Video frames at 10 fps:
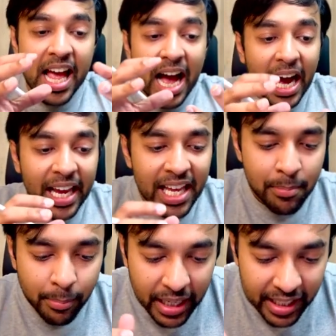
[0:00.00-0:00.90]
I
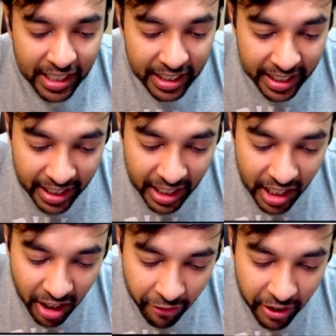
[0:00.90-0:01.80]
am maintaining
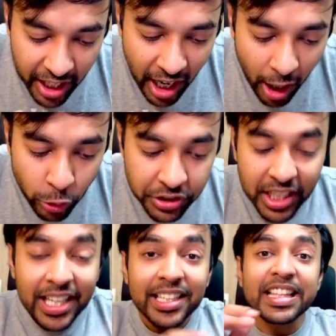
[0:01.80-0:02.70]
a warehouse
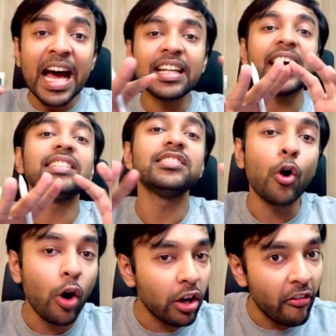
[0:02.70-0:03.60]
that has
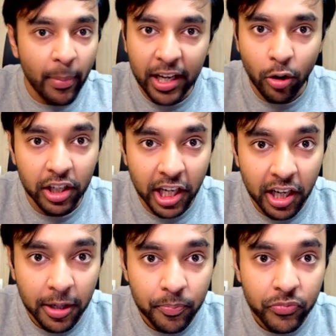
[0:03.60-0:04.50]
all of my content.